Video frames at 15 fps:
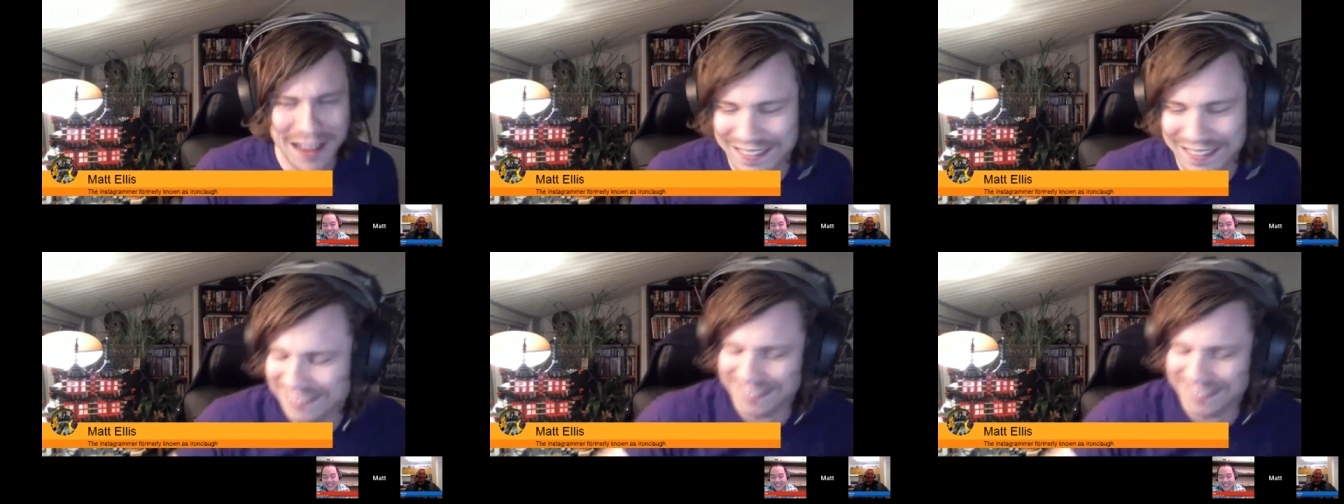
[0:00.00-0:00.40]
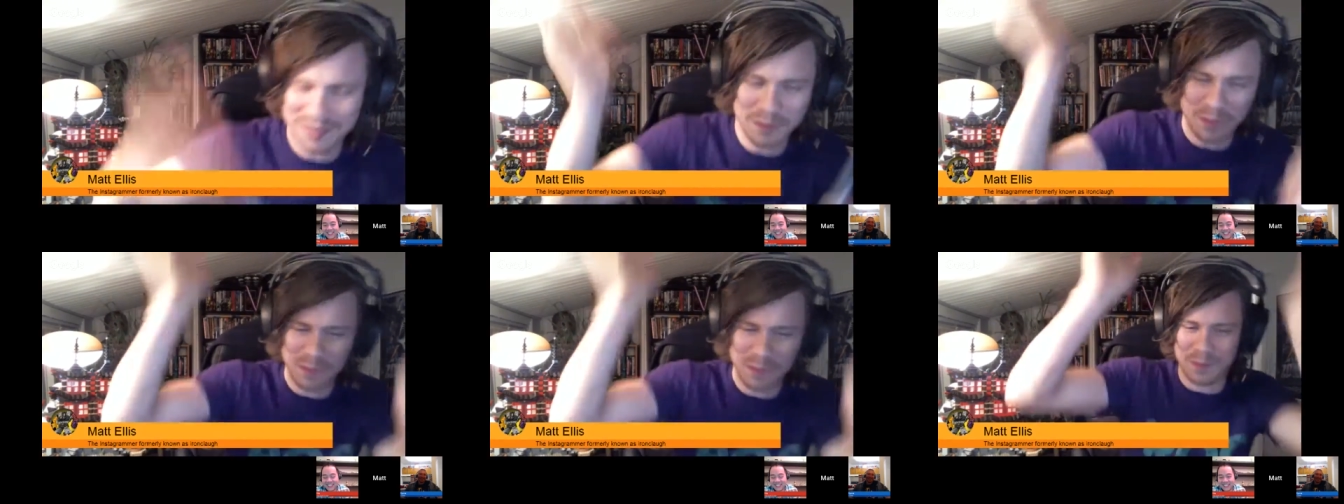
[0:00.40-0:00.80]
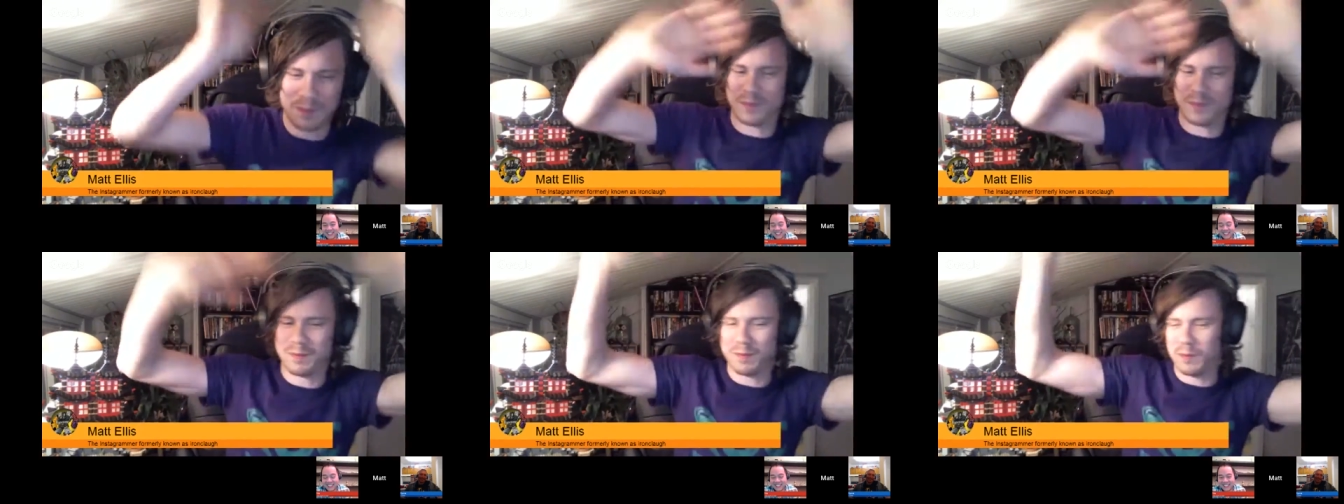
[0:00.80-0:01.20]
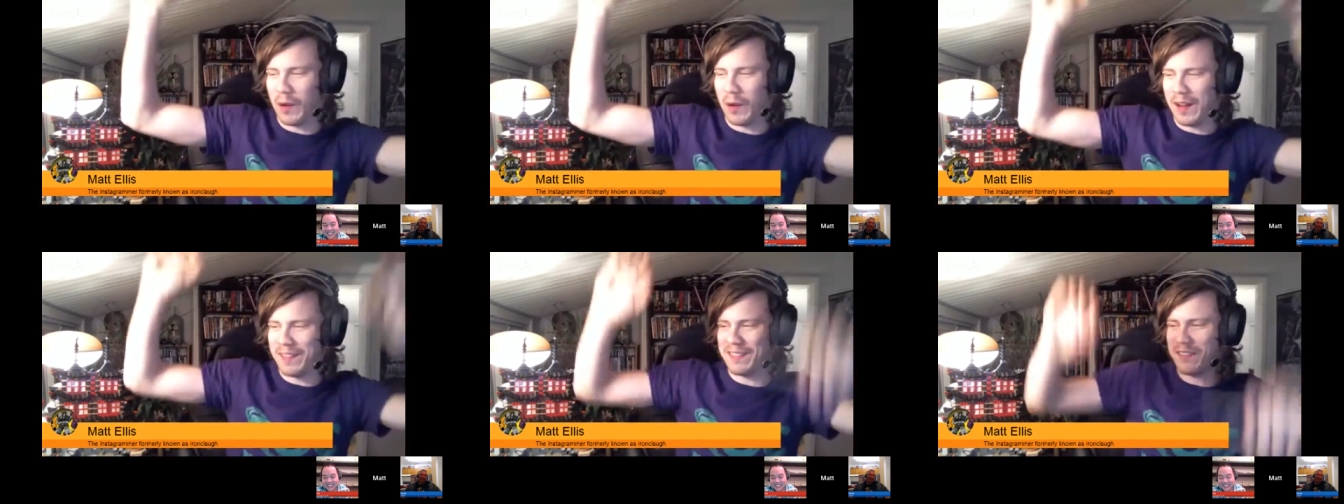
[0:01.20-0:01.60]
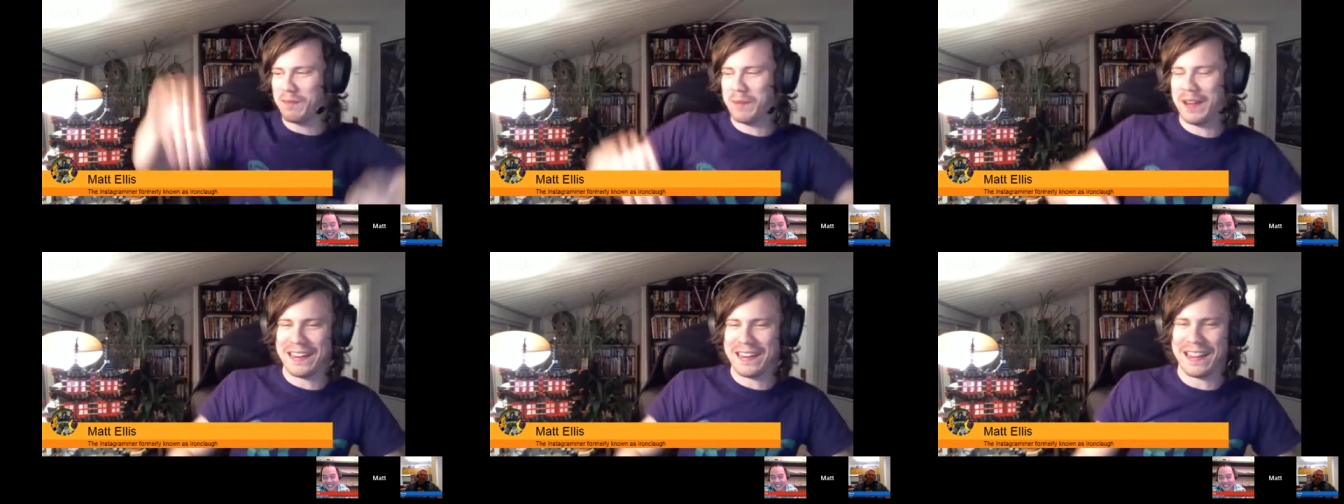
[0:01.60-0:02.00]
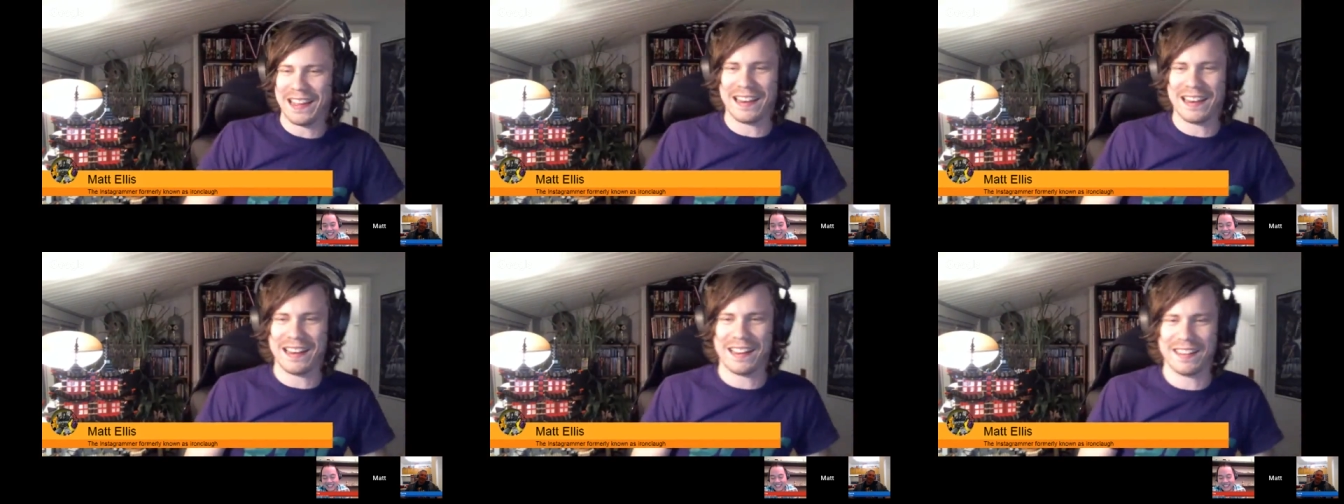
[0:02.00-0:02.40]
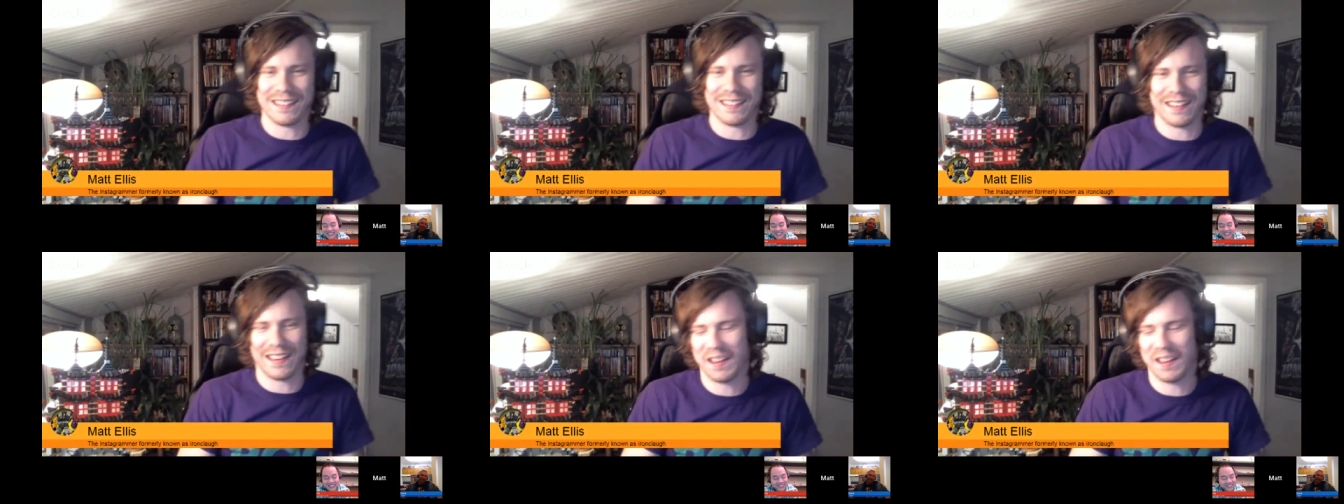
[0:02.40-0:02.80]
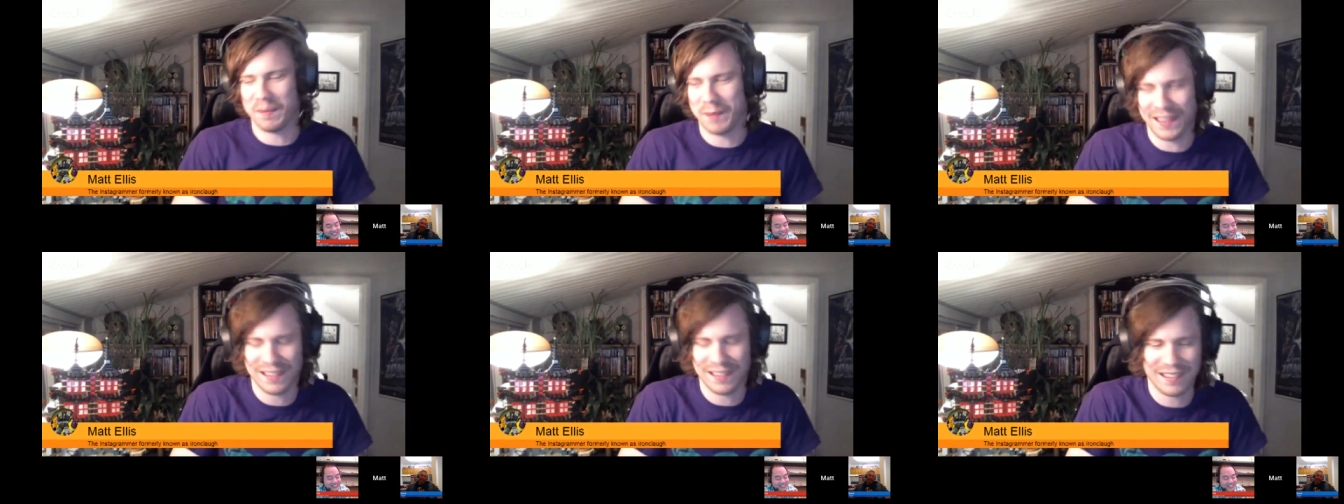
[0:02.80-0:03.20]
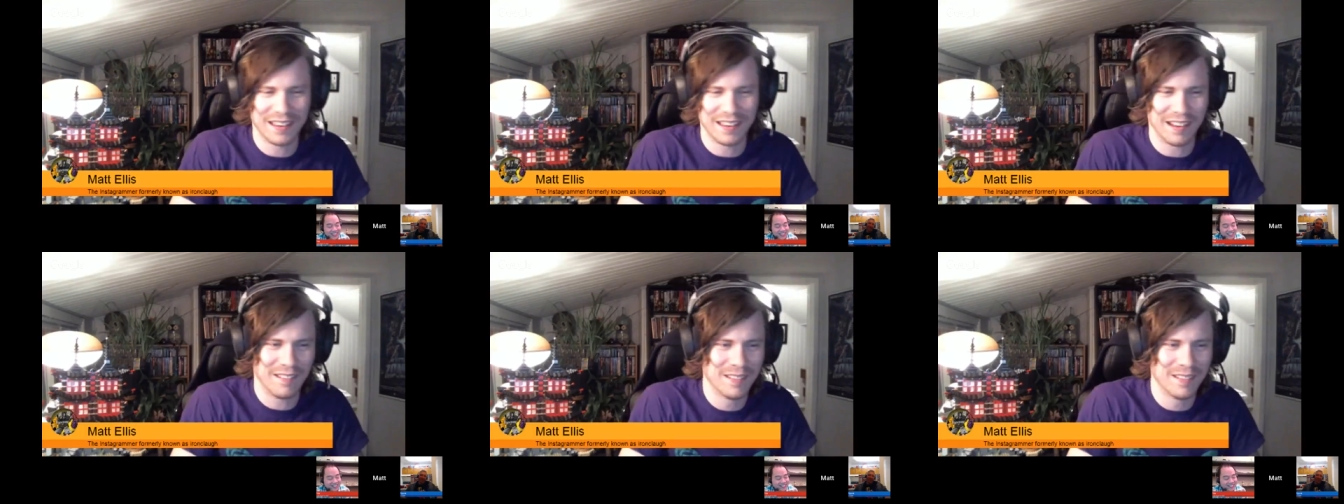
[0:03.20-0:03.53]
and throw wads of money at it. I mean, you know.